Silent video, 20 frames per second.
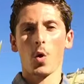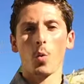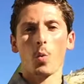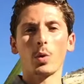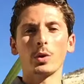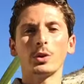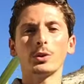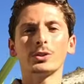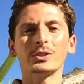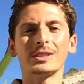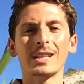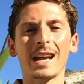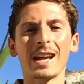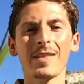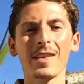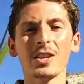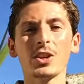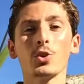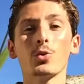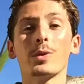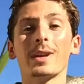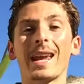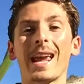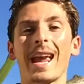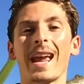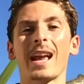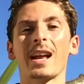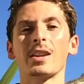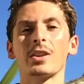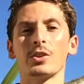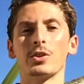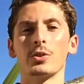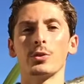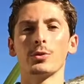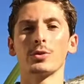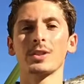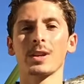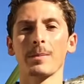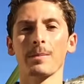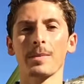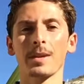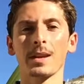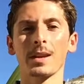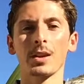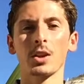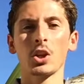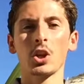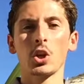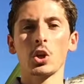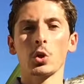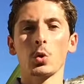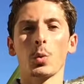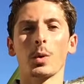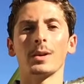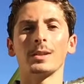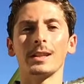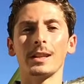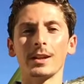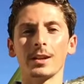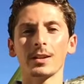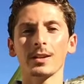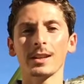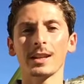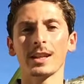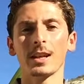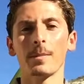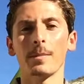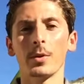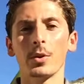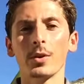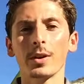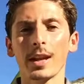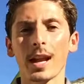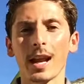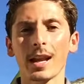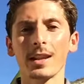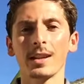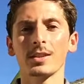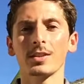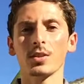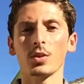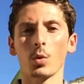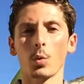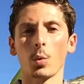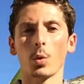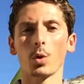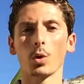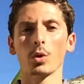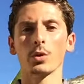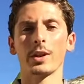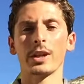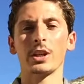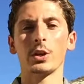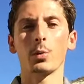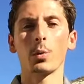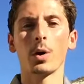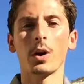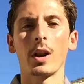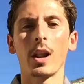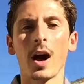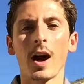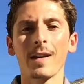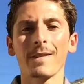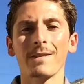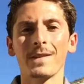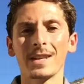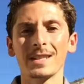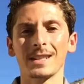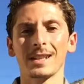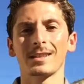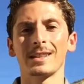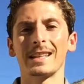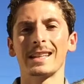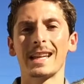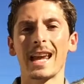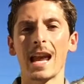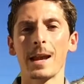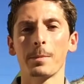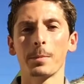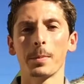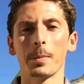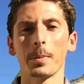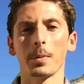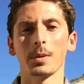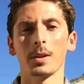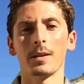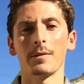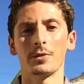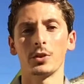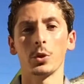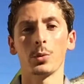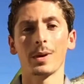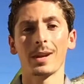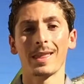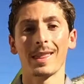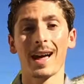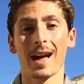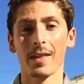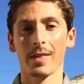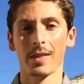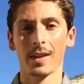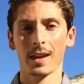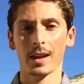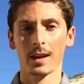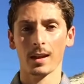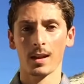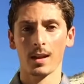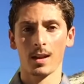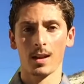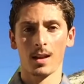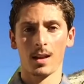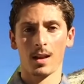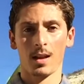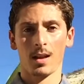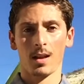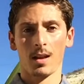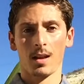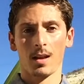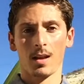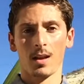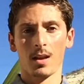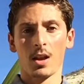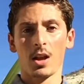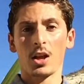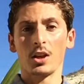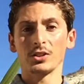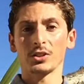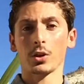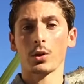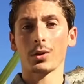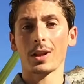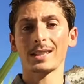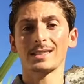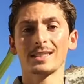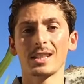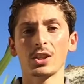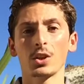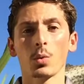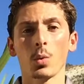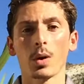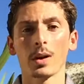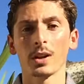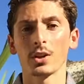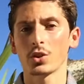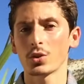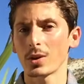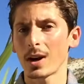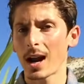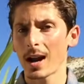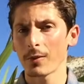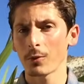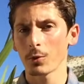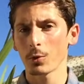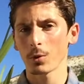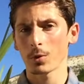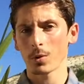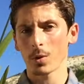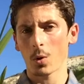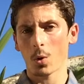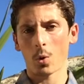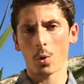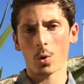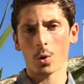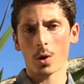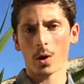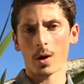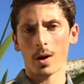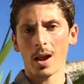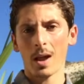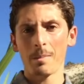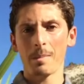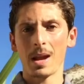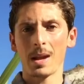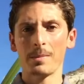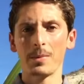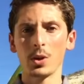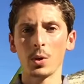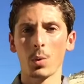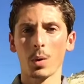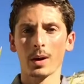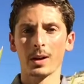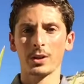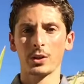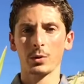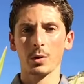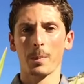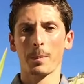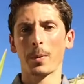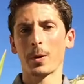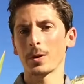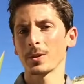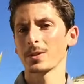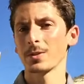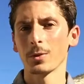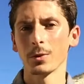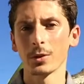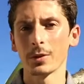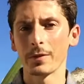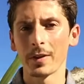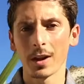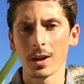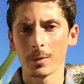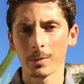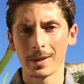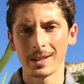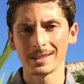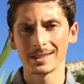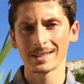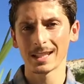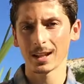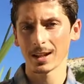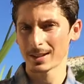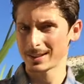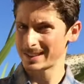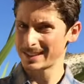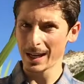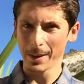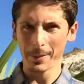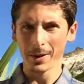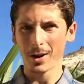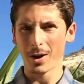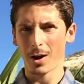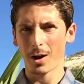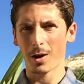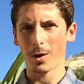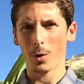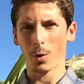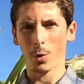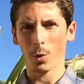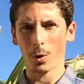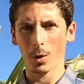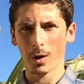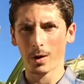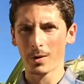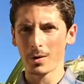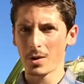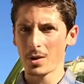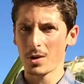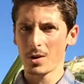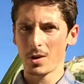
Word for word: When you say that you can't do something, you are literally communicating to the world that you are not physically capable of doing that thing. So let's say you want to travel, or maybe you want to do a personal development se- seminar, or